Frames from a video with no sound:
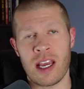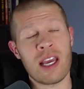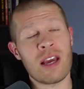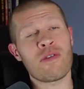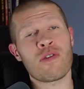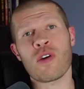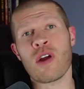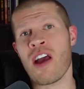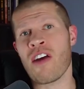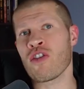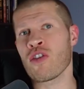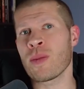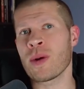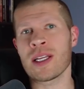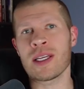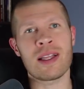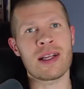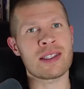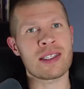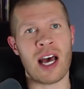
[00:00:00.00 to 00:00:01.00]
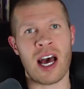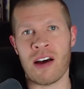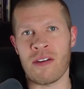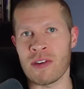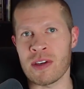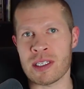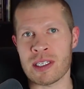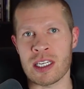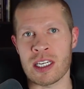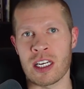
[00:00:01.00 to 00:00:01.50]
And for everybody, that's
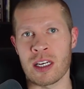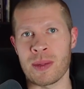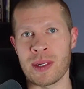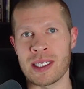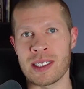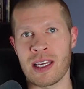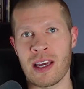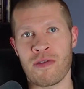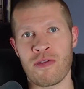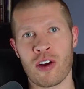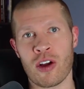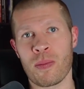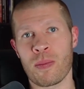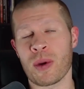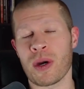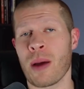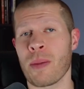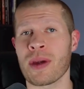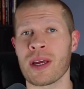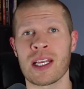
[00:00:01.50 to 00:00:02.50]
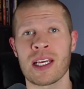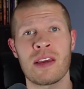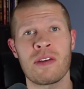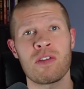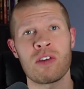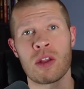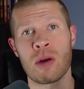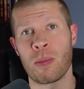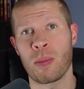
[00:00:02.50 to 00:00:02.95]
obviously going to be different, but I'm going to give you the